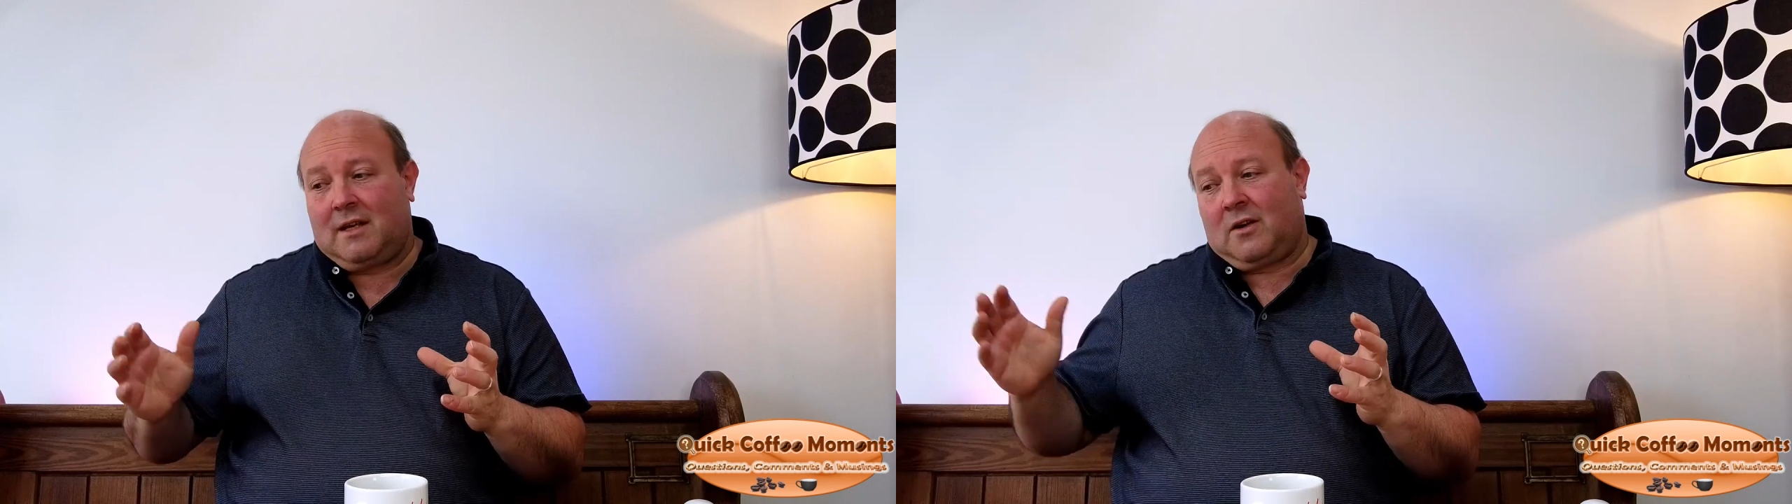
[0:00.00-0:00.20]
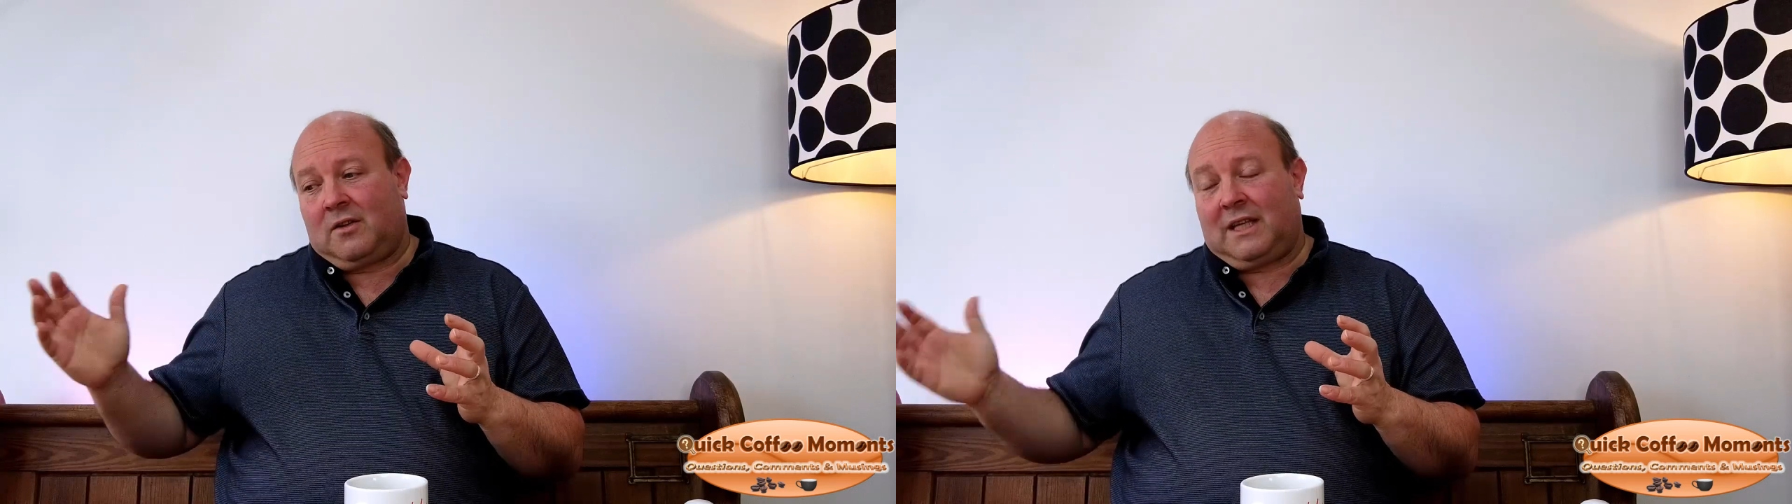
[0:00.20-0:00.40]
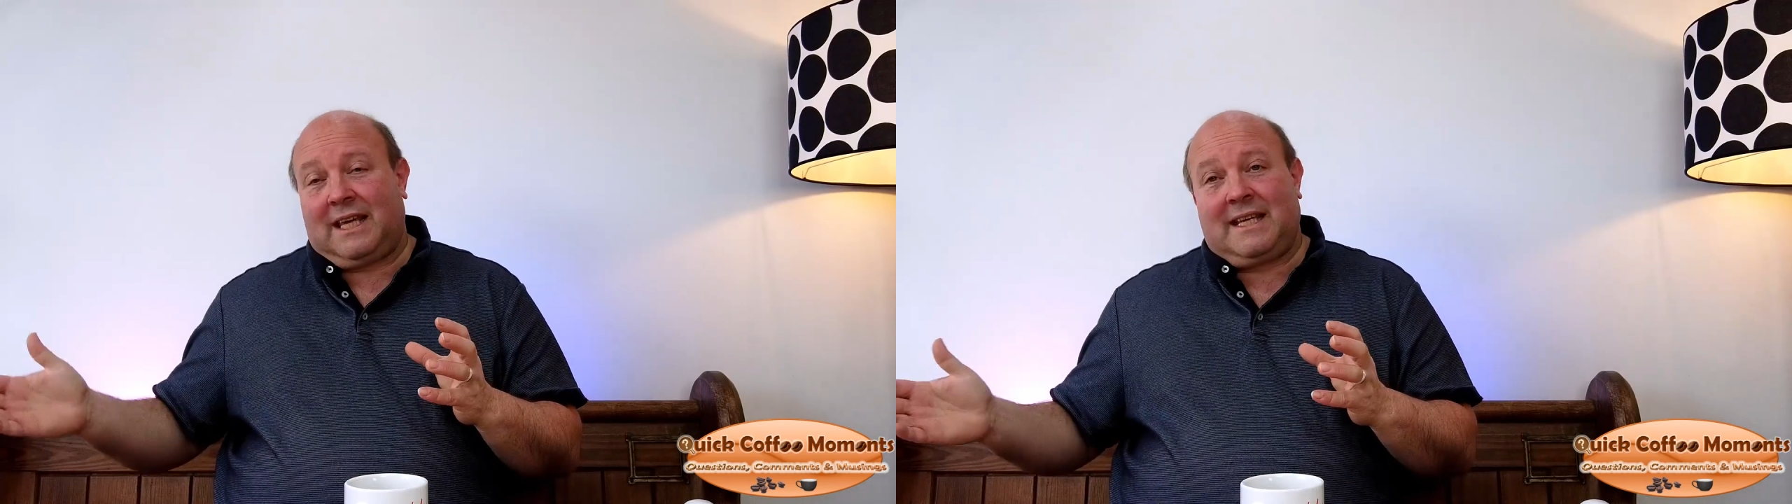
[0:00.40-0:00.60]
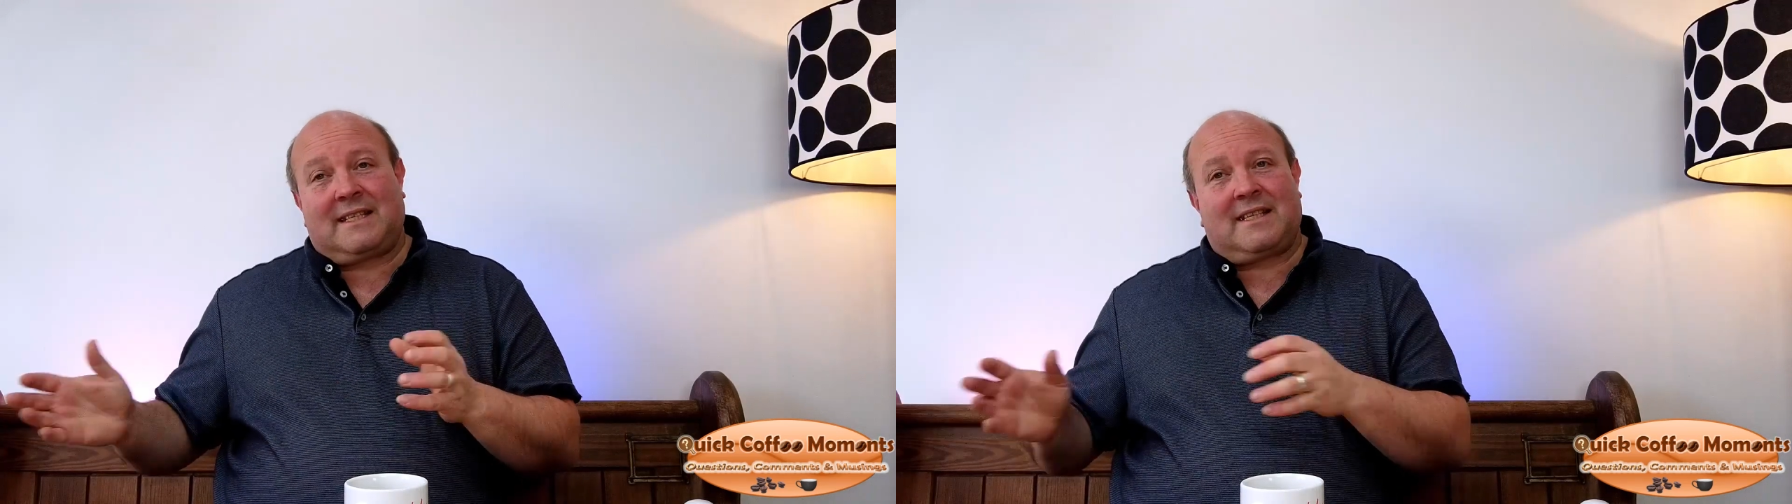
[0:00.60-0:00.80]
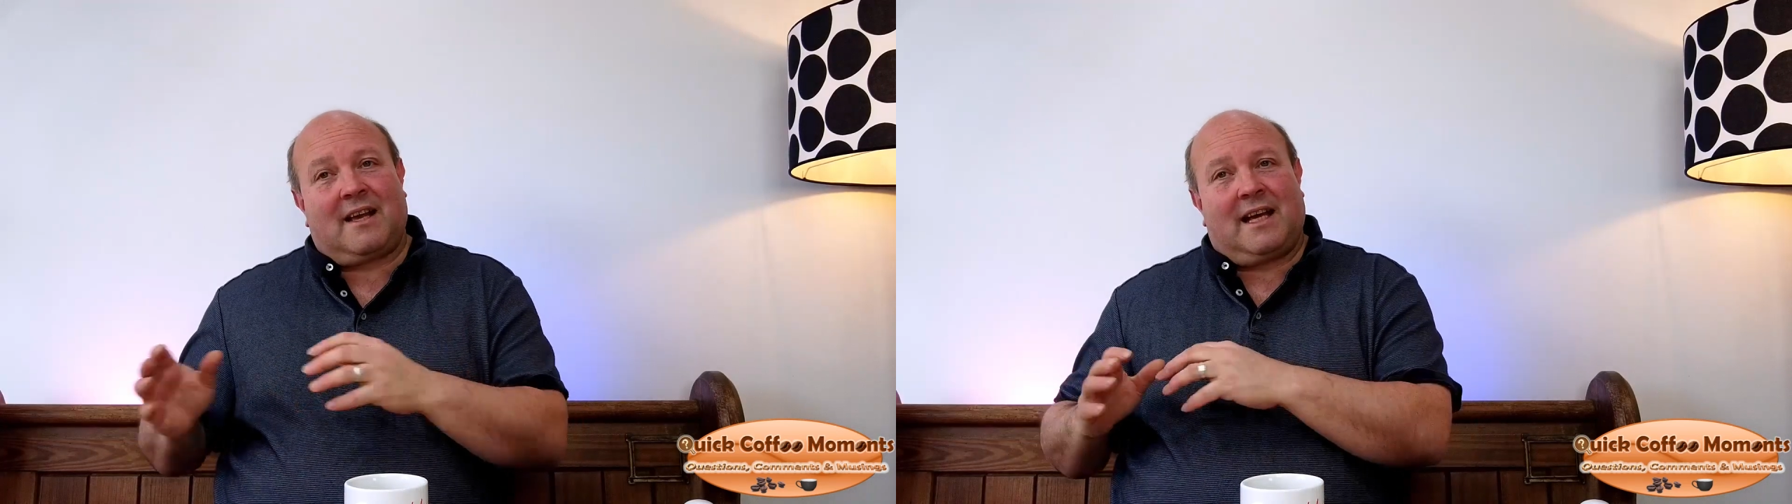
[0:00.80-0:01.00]
on the
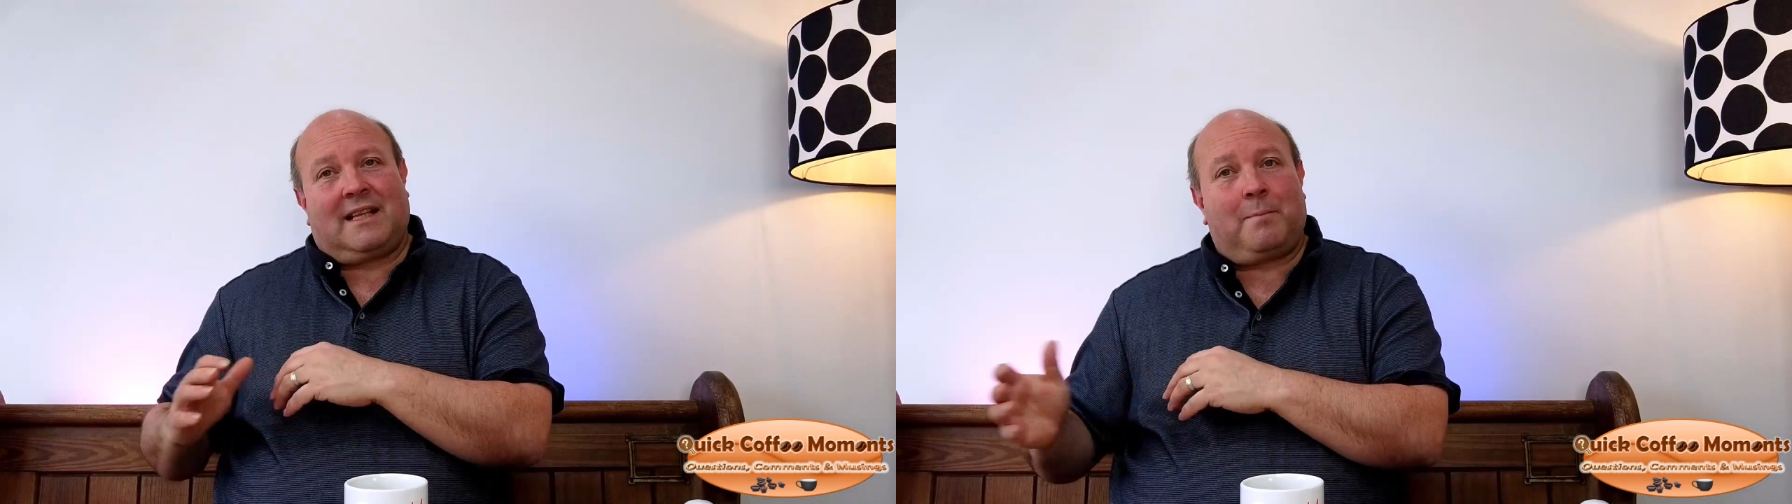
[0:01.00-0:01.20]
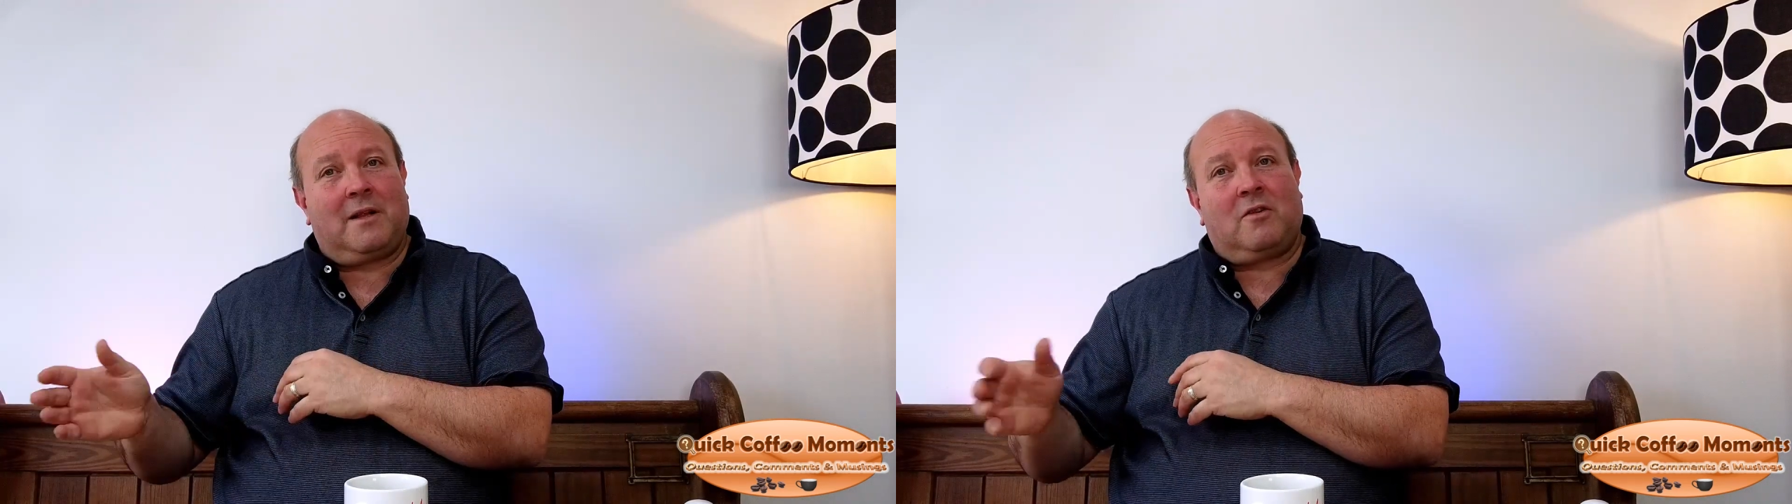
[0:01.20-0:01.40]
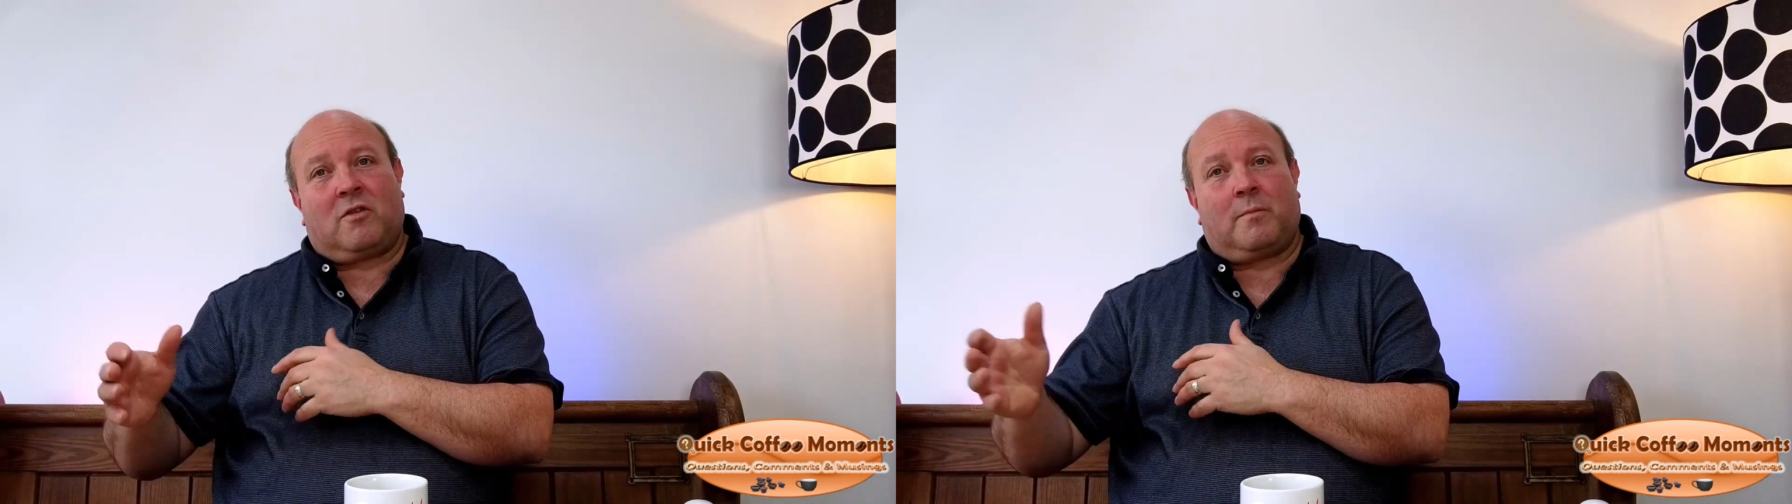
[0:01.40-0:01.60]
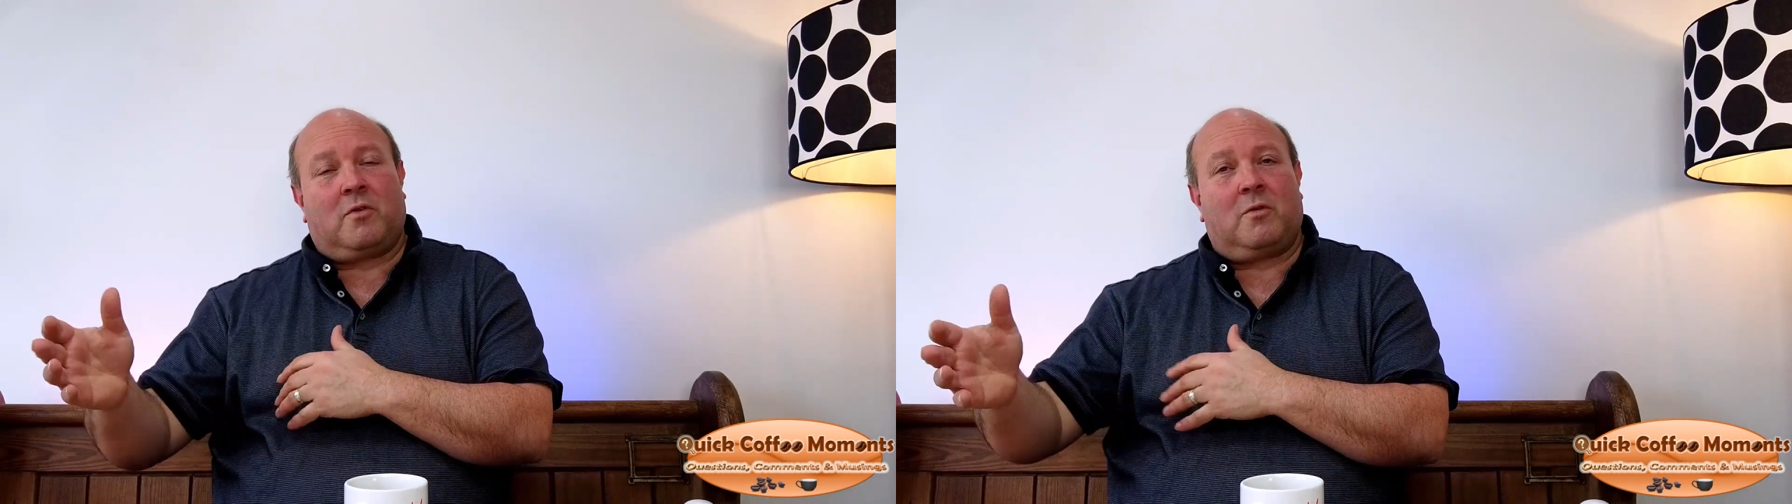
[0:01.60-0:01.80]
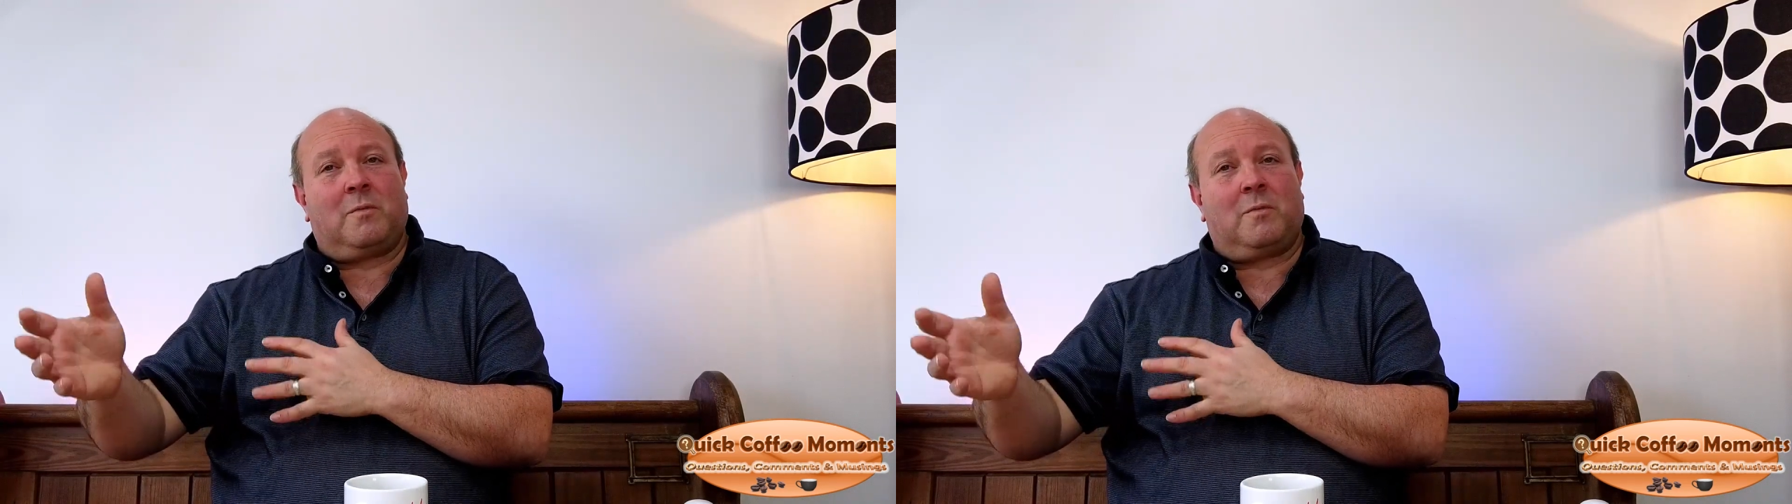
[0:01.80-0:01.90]
east side, the pilgrim route,